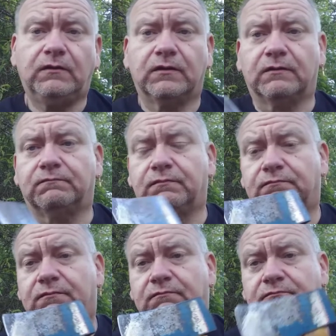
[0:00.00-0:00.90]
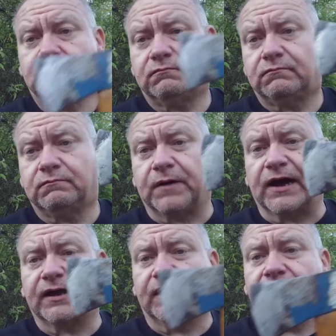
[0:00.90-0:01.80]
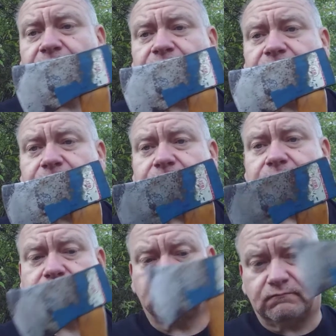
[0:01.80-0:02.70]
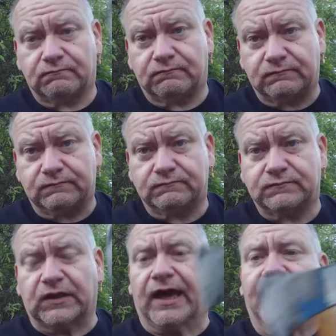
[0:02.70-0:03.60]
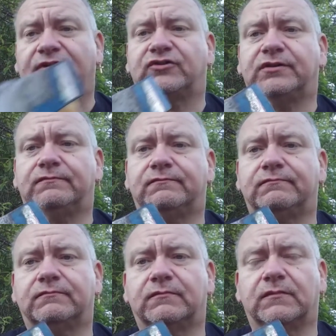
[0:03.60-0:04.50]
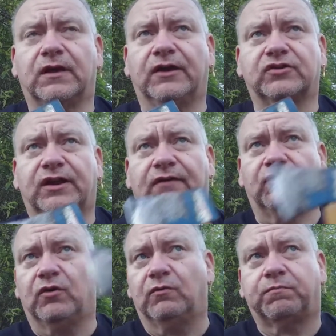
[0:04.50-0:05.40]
the pocket knife the hatchet, I should have no